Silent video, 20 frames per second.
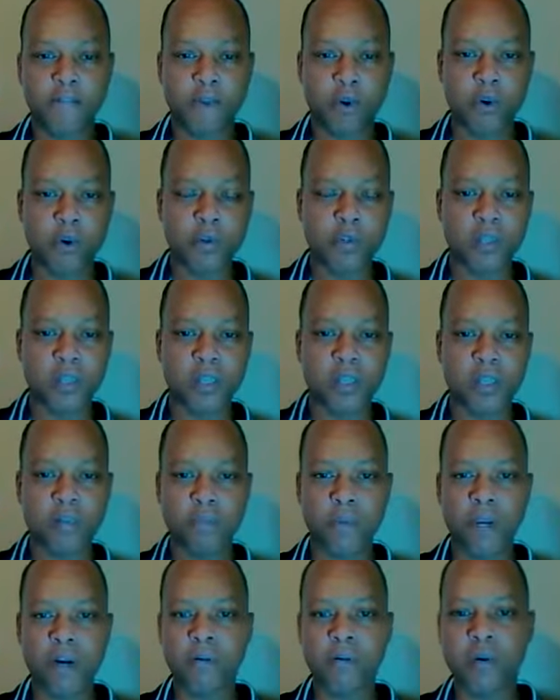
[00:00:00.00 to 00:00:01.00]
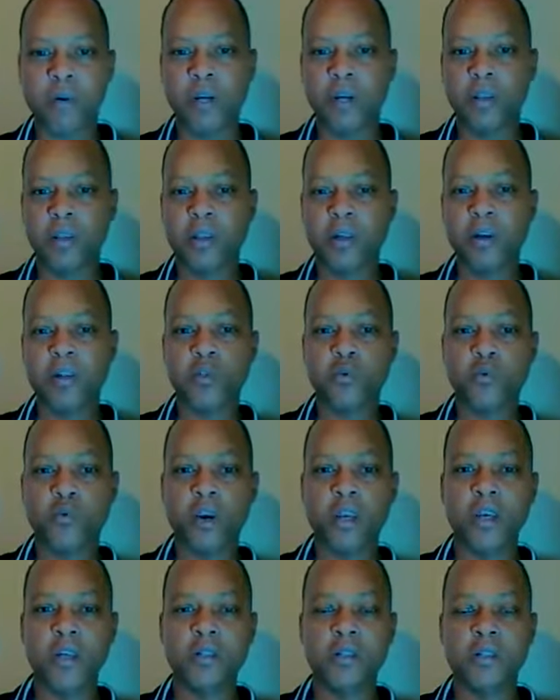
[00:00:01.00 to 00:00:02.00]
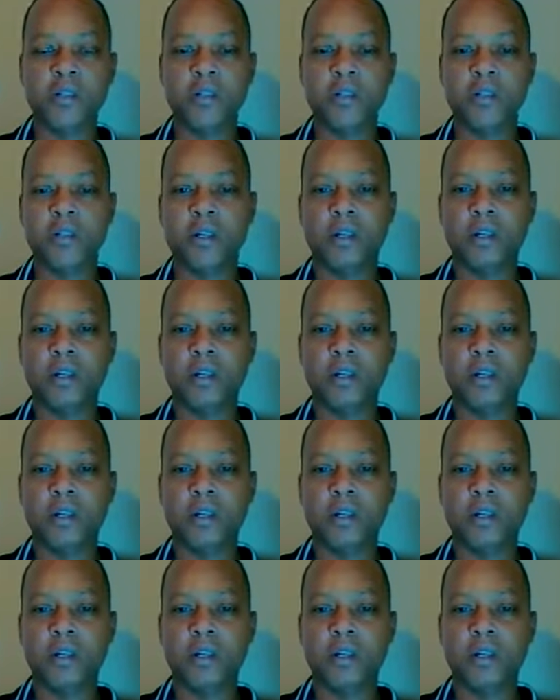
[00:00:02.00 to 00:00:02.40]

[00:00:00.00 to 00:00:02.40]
folks in America that's racist,